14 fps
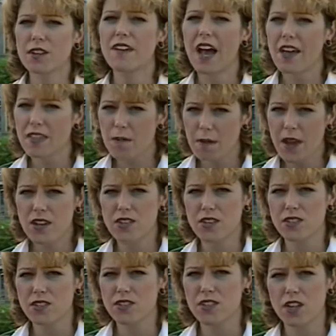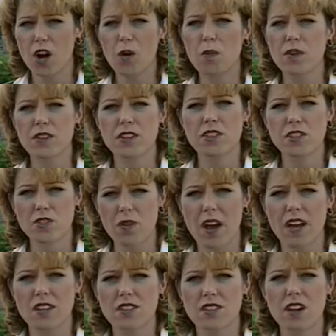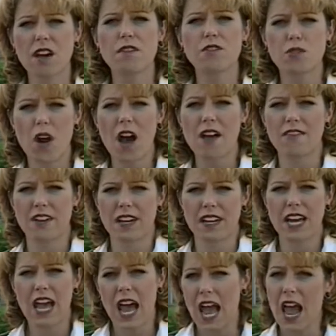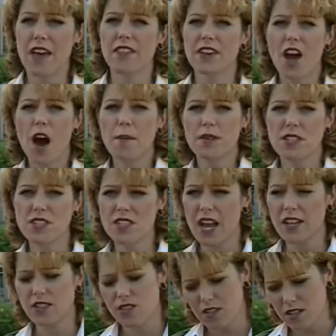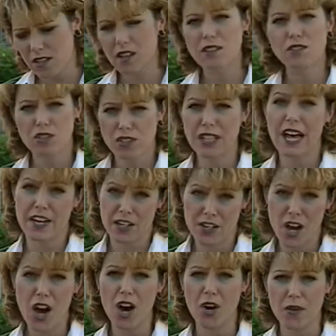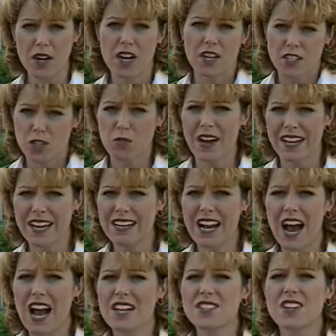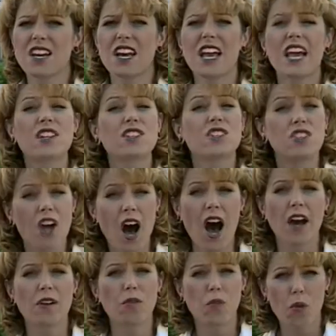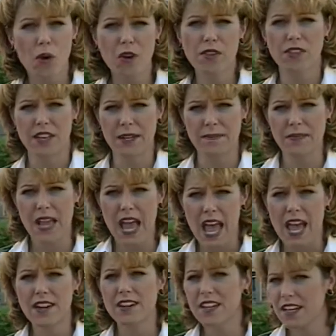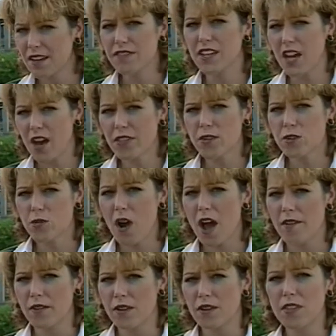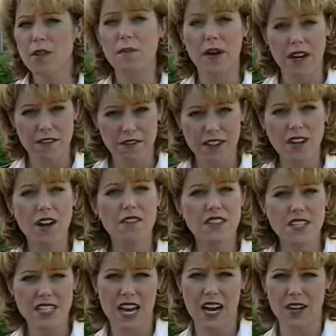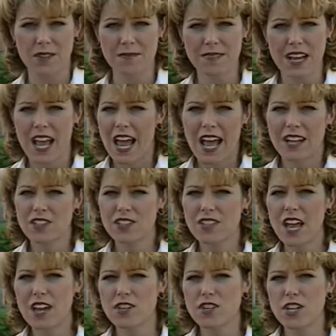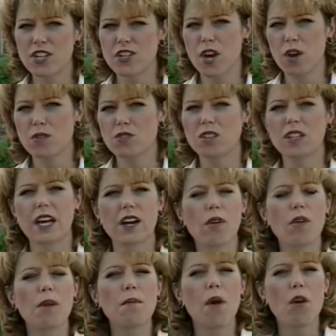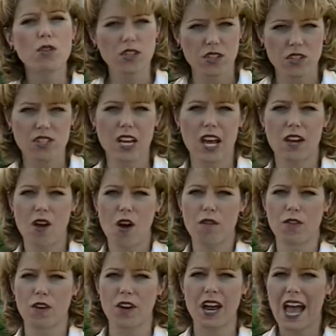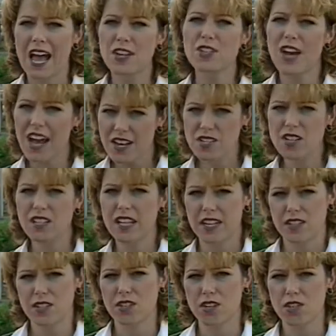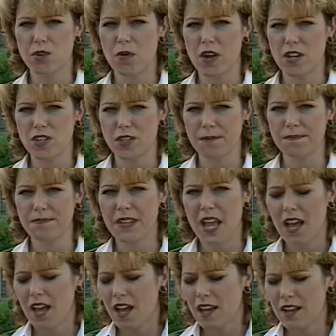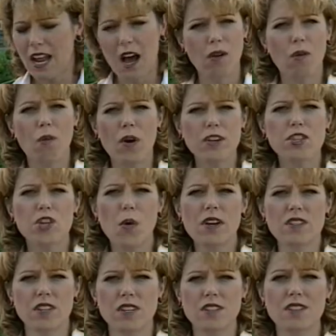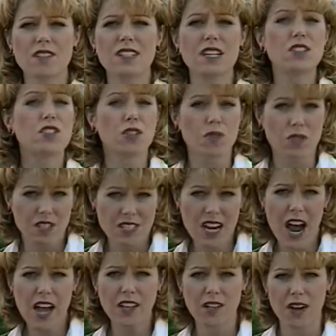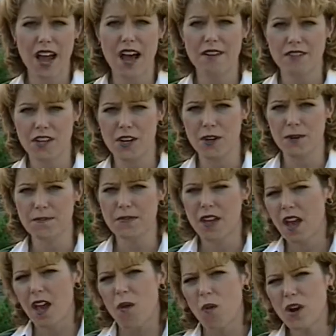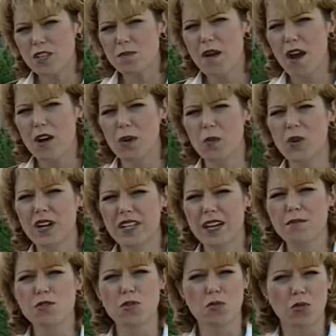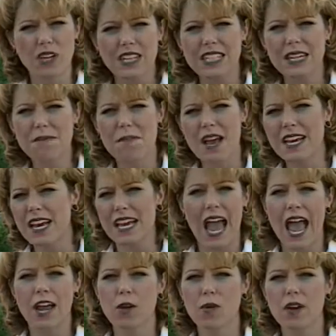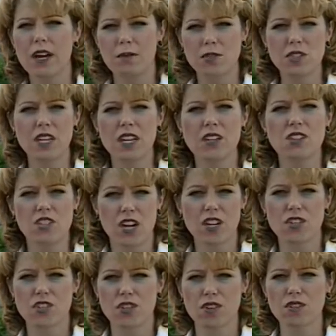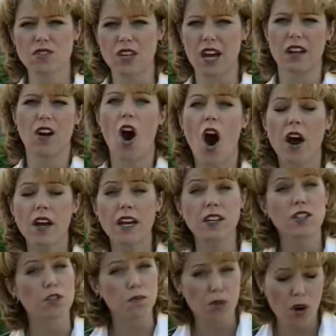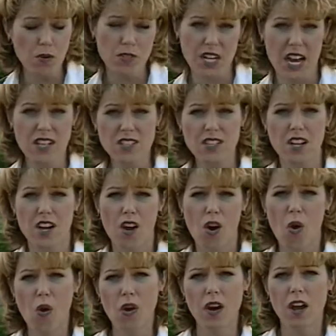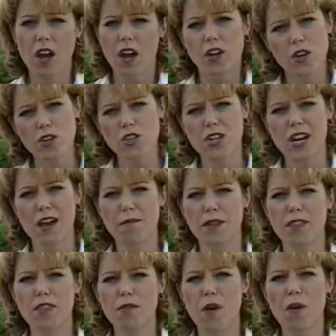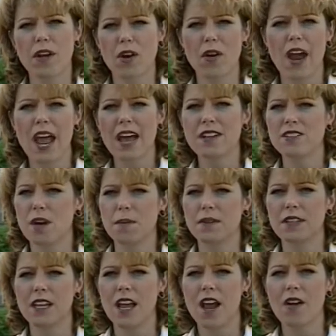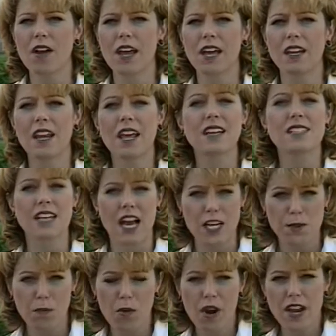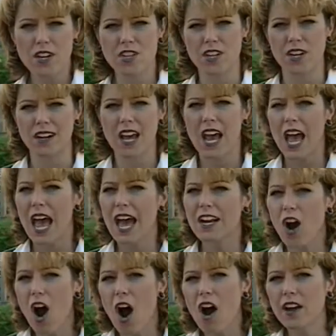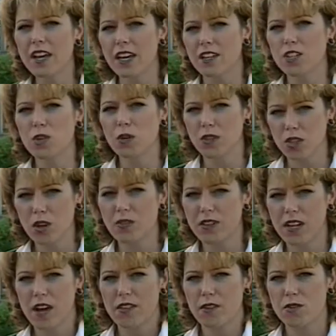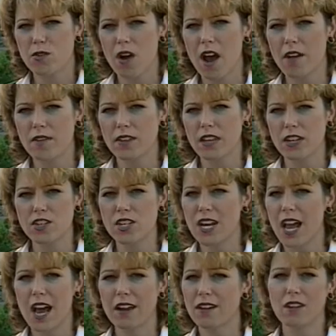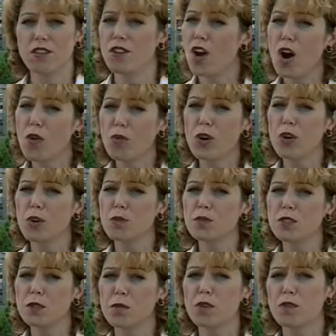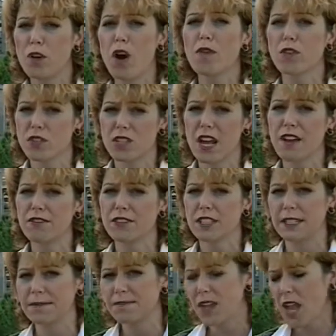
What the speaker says: have had the patience to cope with the stress of driving and the common sense to let it go, to recognize it's not worth it, and to give the other driver the benefit of the doubt. Instead, she chose to let her emotions take over and to escalate the situation. Now, what choices did Susan Tyler have here? Was Mary Williams really making angry, obscene gestures and honking to protest? Or could she have been throwing her hands up in the air in exasperation and honking to alert the other driver that she had no room to move over safely?